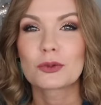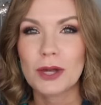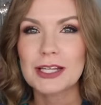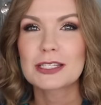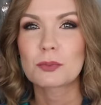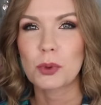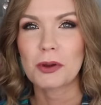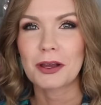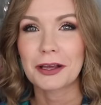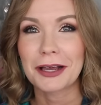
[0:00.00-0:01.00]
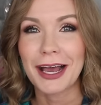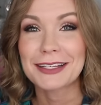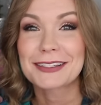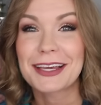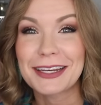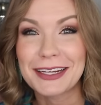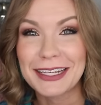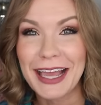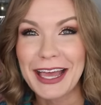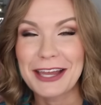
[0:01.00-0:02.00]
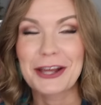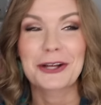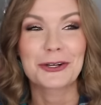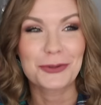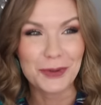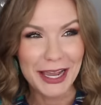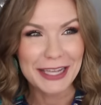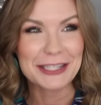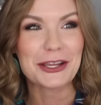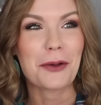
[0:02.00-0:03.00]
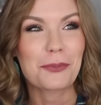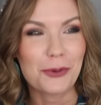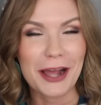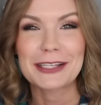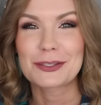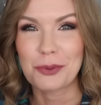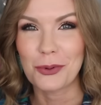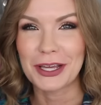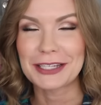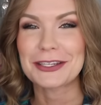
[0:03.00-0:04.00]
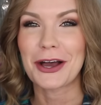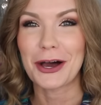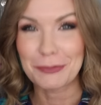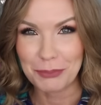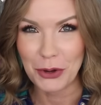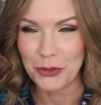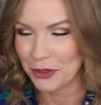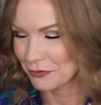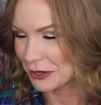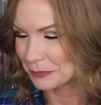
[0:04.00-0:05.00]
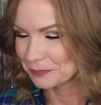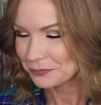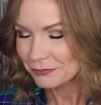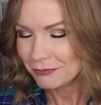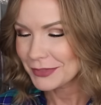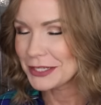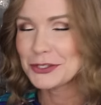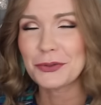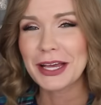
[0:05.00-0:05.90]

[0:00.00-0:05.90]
I said it again! Great price point on both of them. So